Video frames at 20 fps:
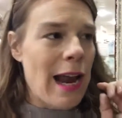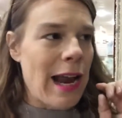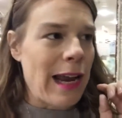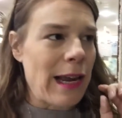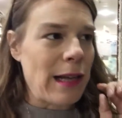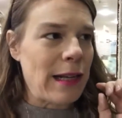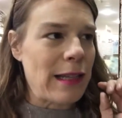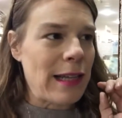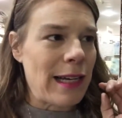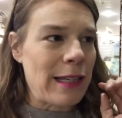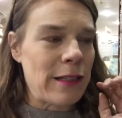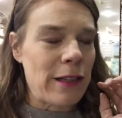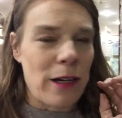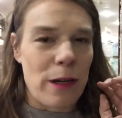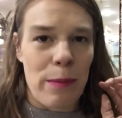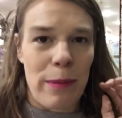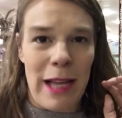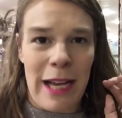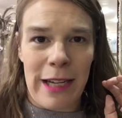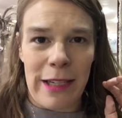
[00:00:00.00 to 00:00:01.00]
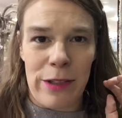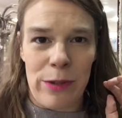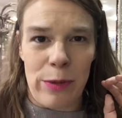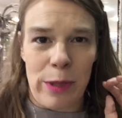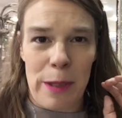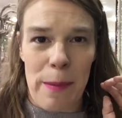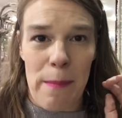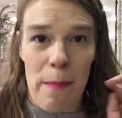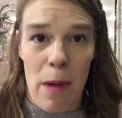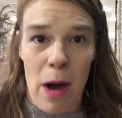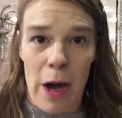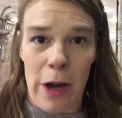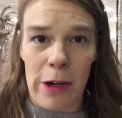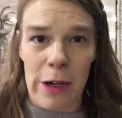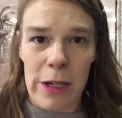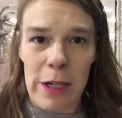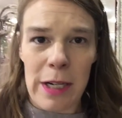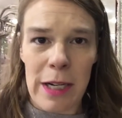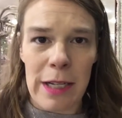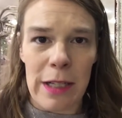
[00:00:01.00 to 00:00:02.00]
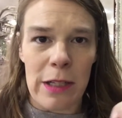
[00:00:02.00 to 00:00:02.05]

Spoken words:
and that dark black is really modern,